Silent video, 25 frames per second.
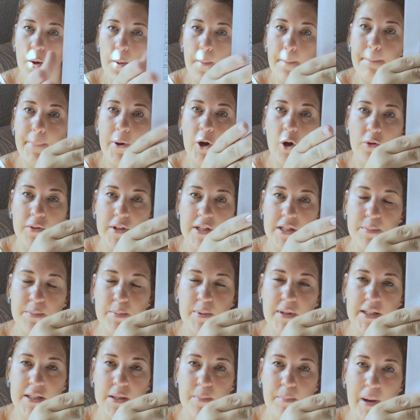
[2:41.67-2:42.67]
put on this
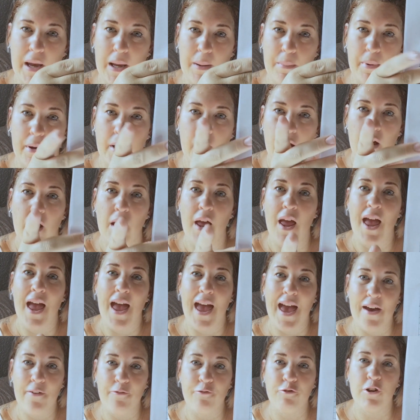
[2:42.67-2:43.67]
piece of paper.
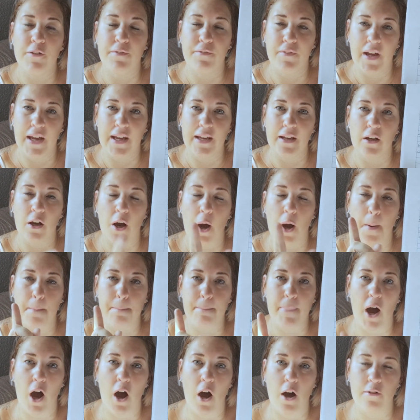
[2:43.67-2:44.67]
Everything
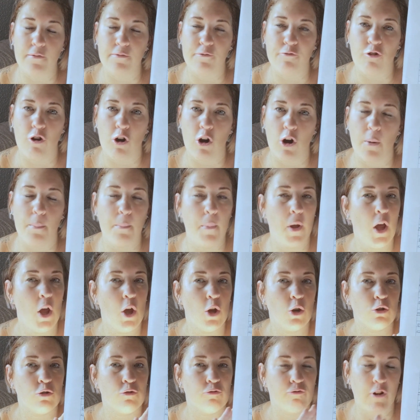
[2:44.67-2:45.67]
apart from
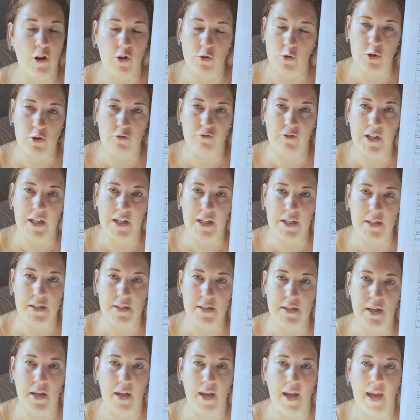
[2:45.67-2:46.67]

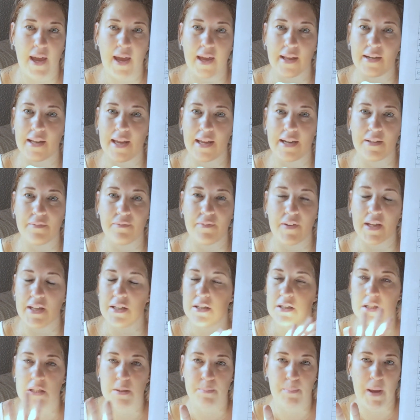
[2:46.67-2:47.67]
groceries and
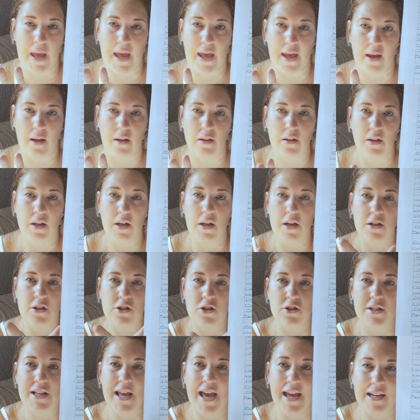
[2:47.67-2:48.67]
anything spare.
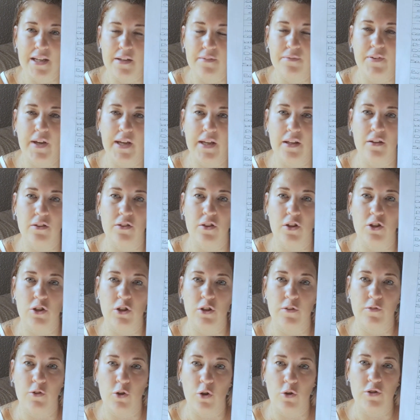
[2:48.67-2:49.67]
Just anything that
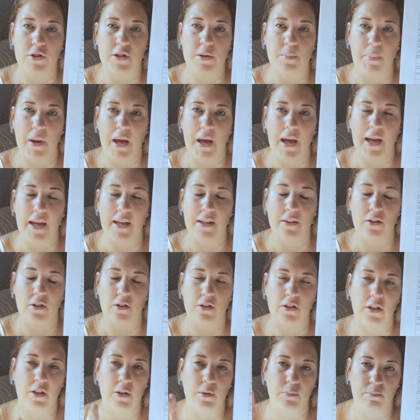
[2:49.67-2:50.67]
you've got to pay
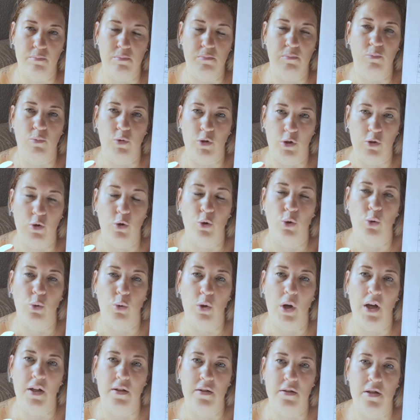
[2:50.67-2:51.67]
that you would
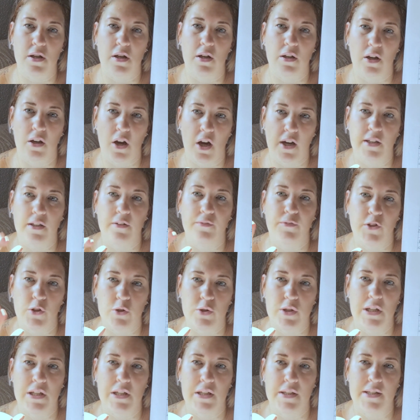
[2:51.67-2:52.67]
call under kind of
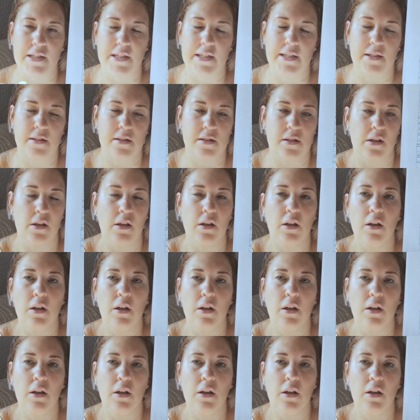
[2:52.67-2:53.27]
utilities.